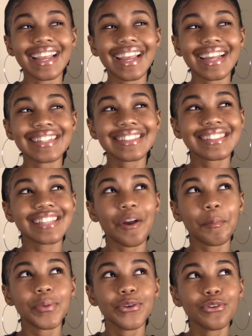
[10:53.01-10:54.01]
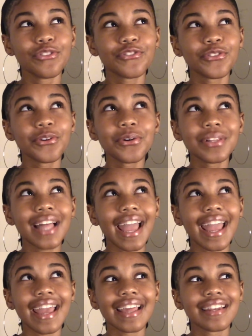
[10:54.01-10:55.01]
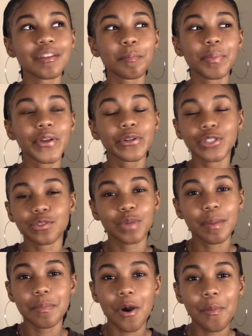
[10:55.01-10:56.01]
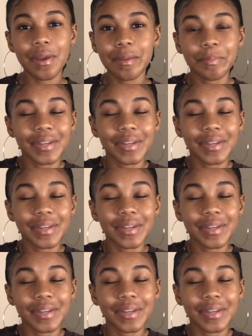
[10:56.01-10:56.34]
it's a beautiful and bittersweet moment,